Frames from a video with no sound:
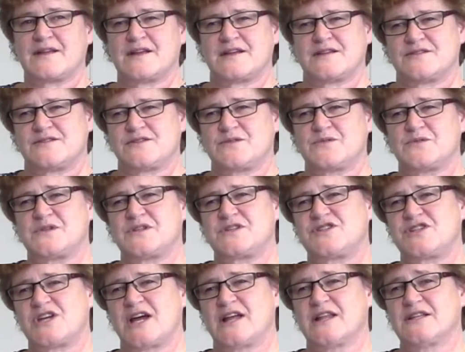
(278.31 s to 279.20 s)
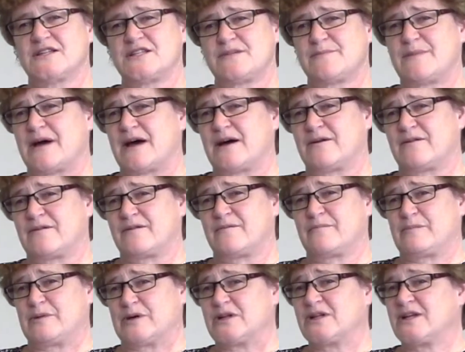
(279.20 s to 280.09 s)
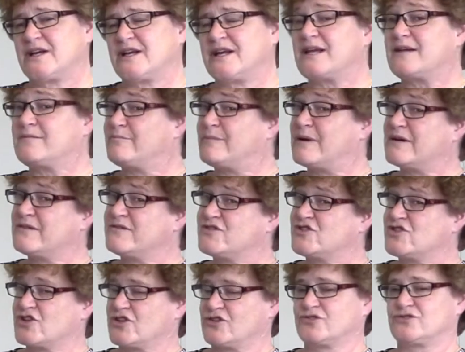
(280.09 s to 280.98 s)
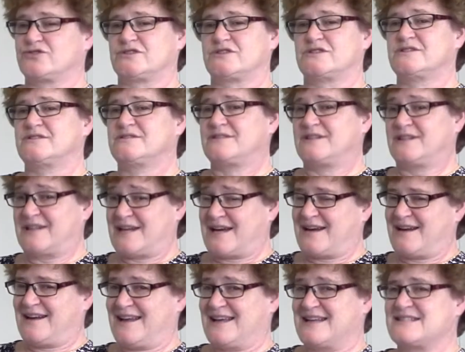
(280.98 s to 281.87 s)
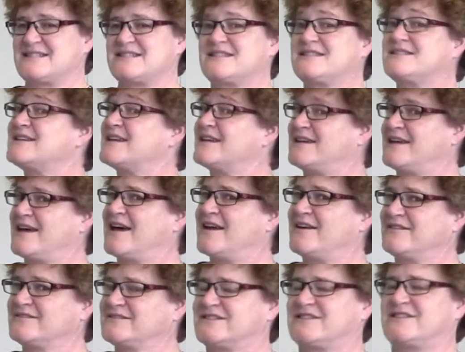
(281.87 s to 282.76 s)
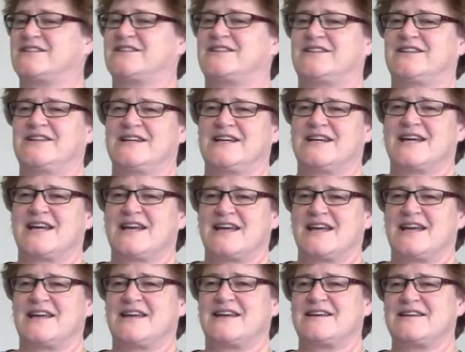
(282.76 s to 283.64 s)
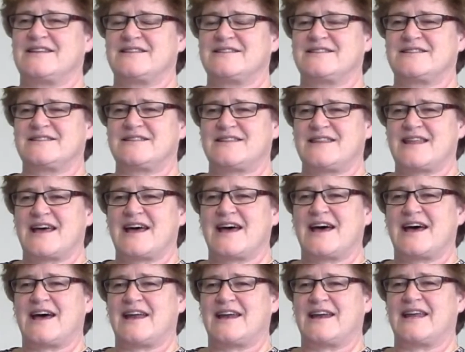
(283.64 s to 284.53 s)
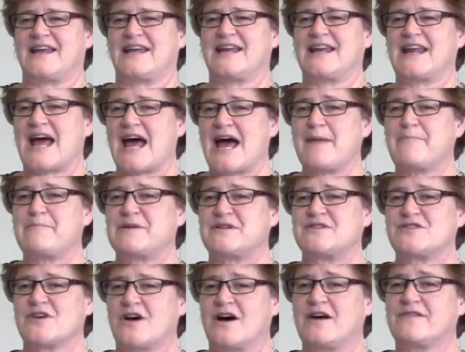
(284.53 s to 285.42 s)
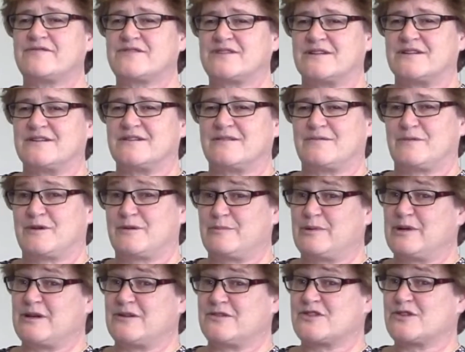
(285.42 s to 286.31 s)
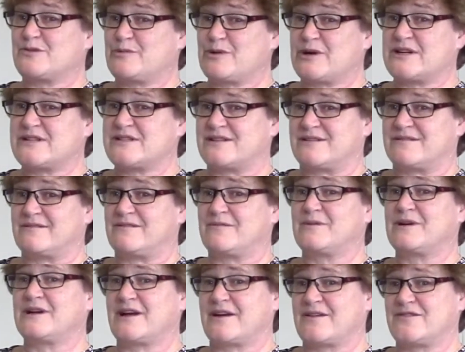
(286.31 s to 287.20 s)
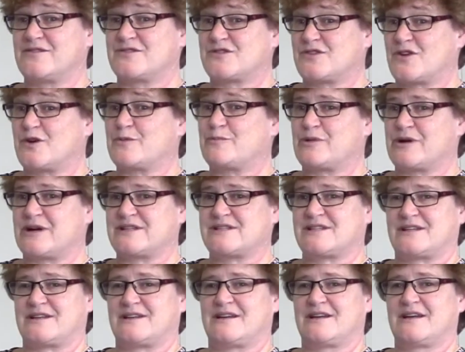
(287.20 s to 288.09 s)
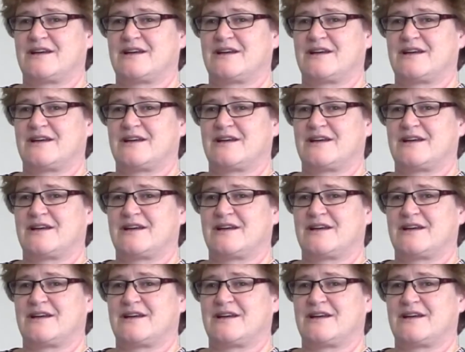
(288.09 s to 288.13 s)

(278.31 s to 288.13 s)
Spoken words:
So the challenge about bullying in both children and adolescents and adulthood is that it happens often when peers are present, when others are present.